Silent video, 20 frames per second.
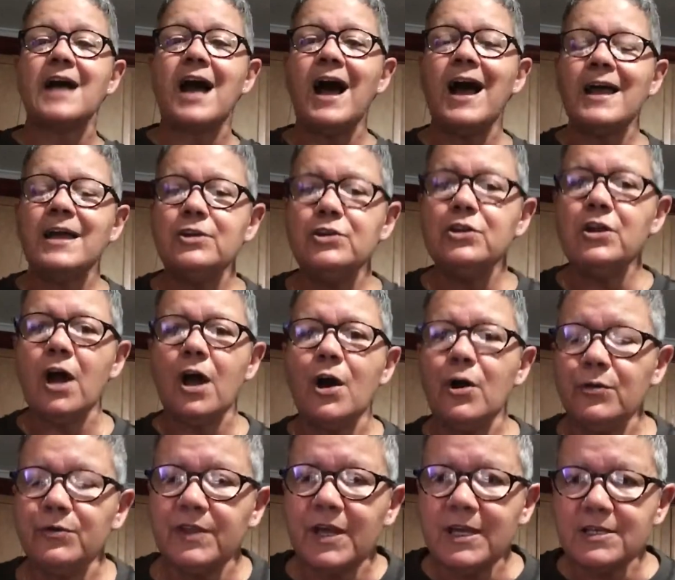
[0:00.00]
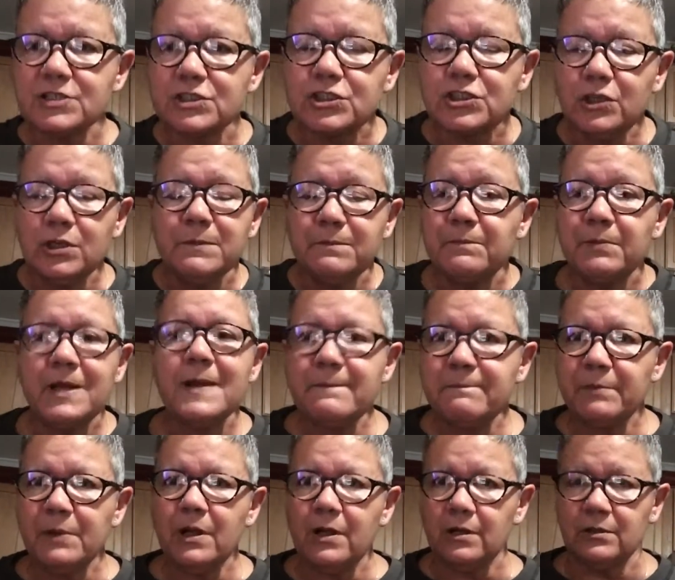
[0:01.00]
I know there's good
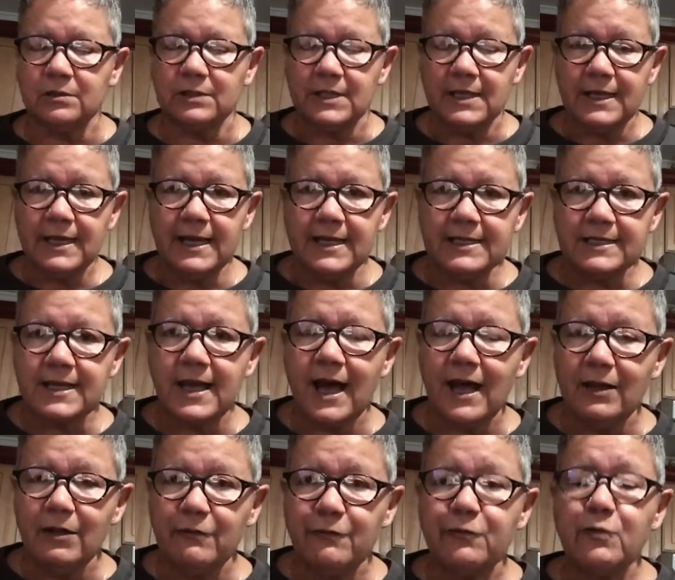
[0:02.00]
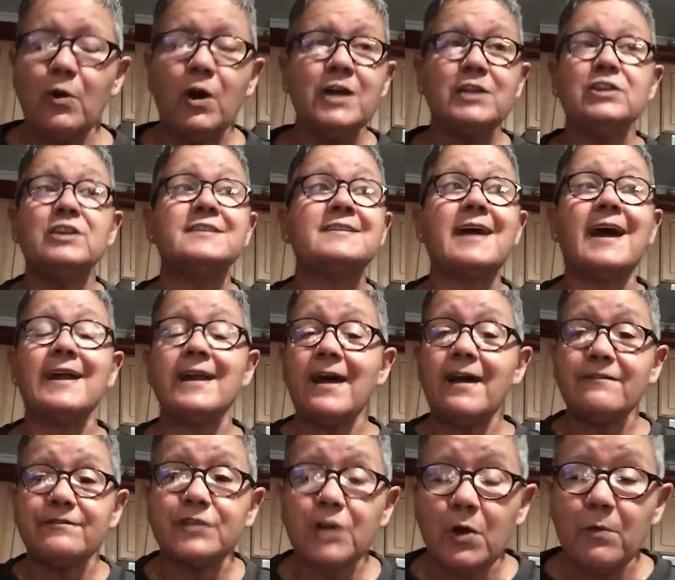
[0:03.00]
people in California that
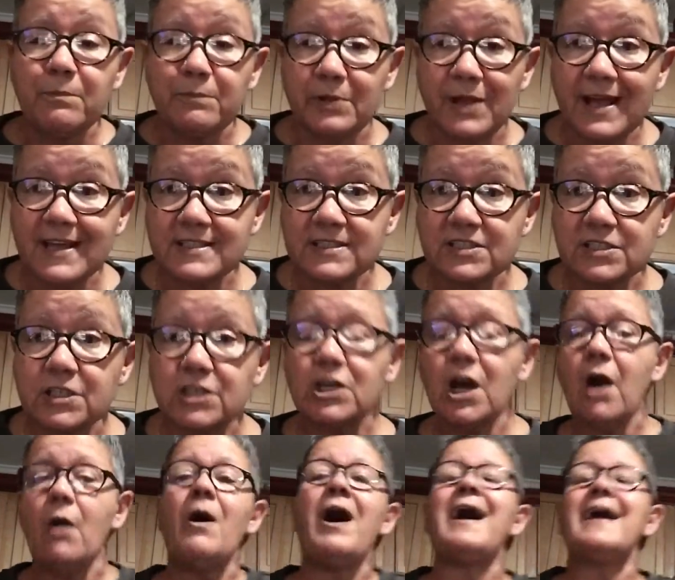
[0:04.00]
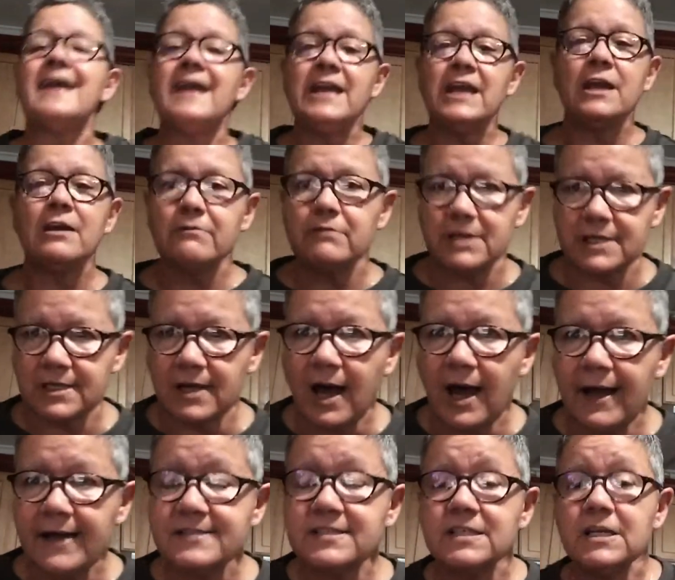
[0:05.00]
have no place to go. I hear it,
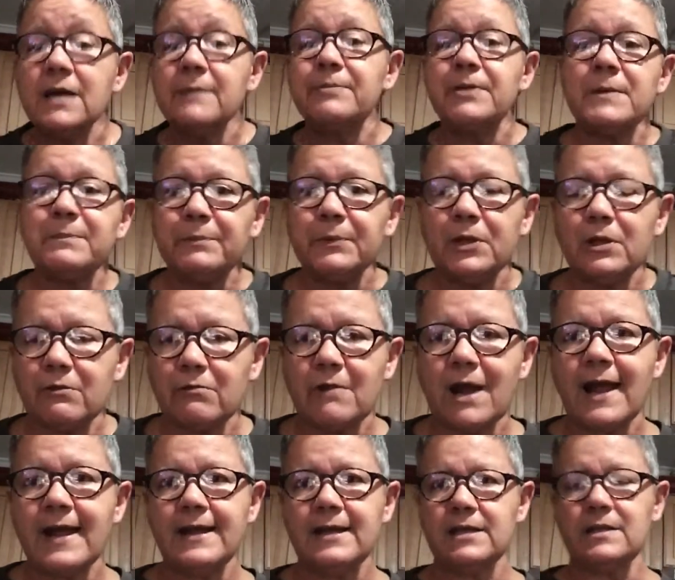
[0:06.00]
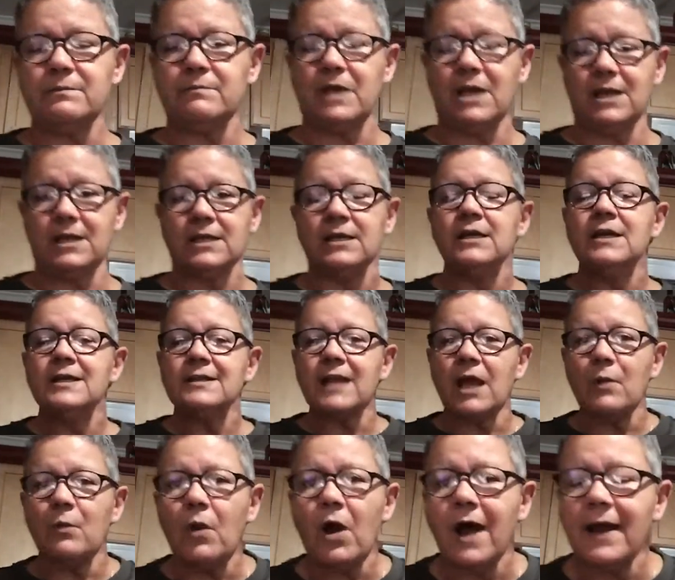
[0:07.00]
guys. People are writing me. They
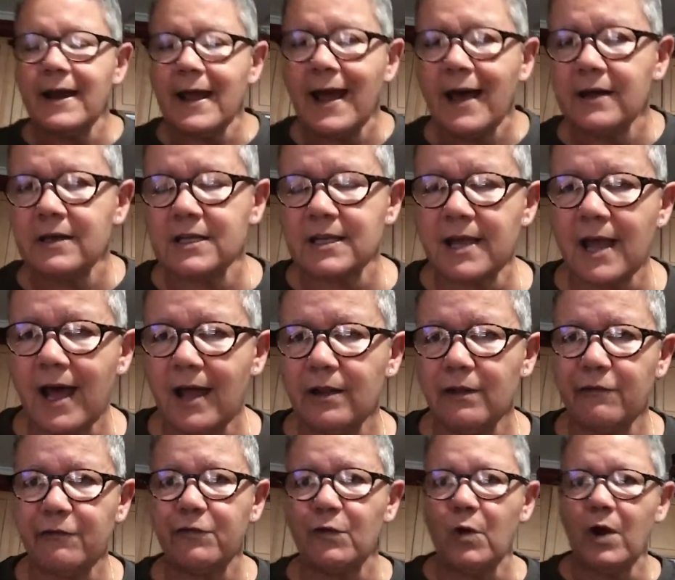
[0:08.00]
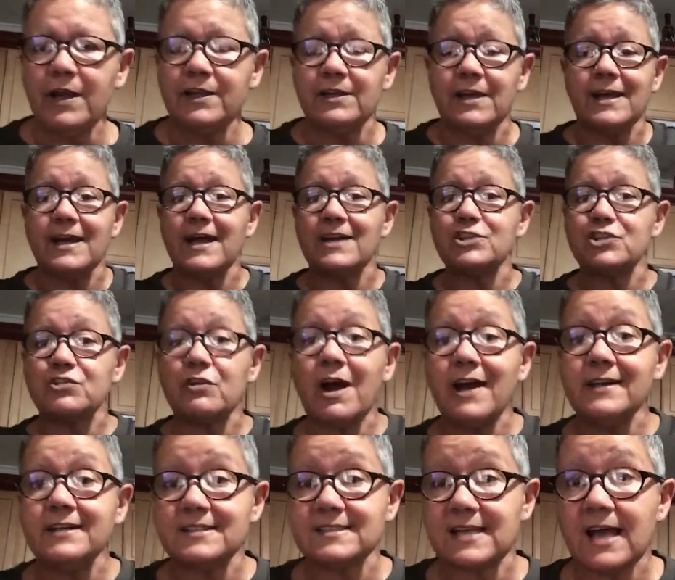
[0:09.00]
want out of California, and I
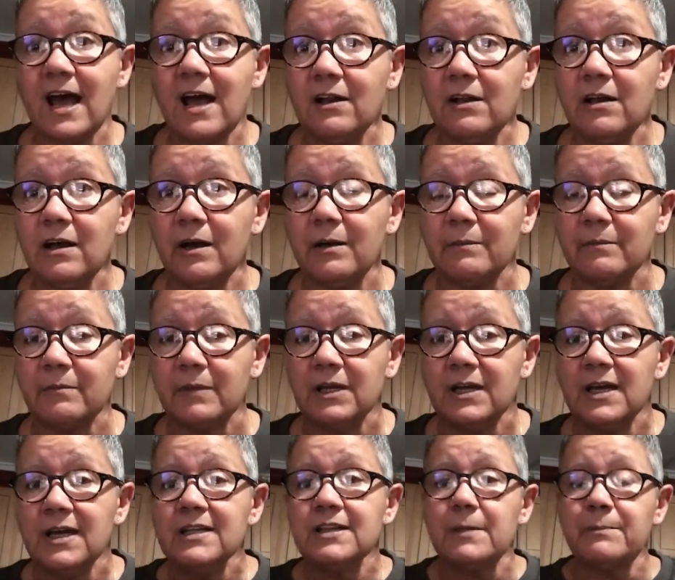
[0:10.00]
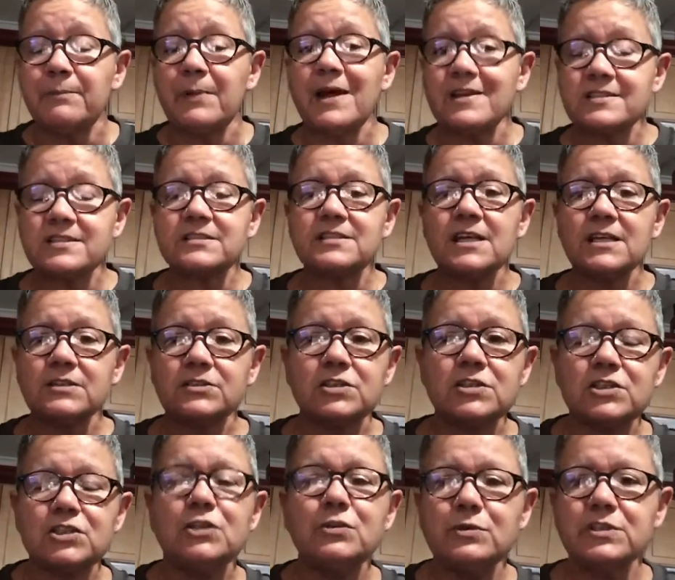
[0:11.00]
try to tell them. The best thing to
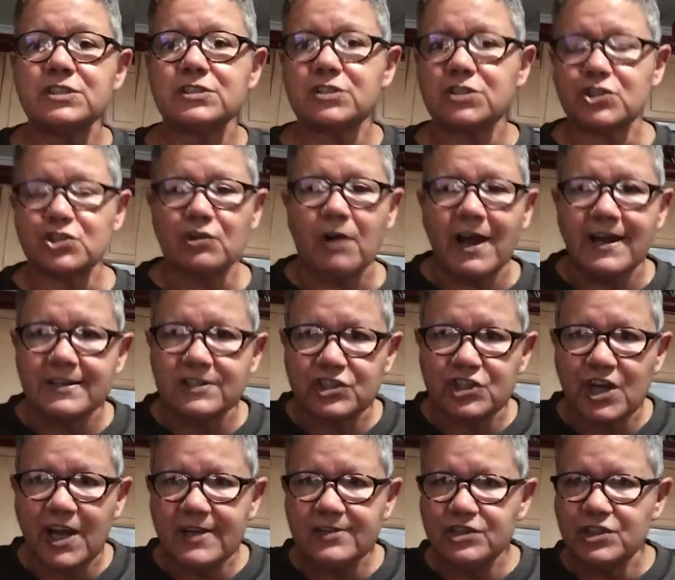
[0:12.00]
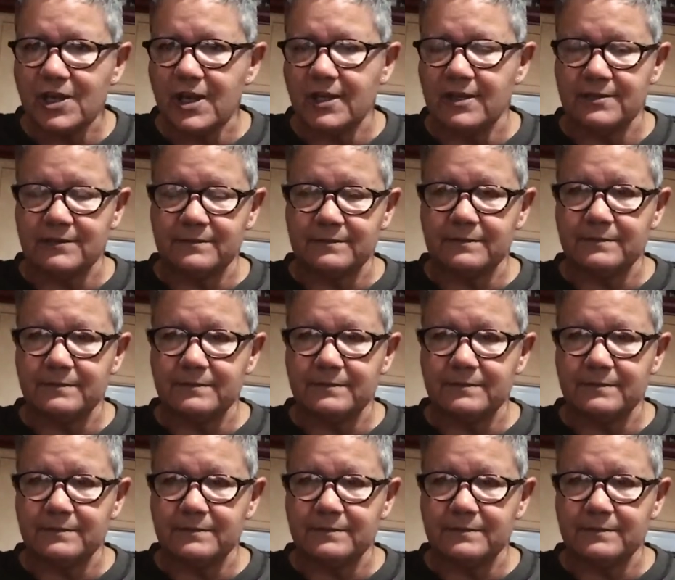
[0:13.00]
do is to try to change it.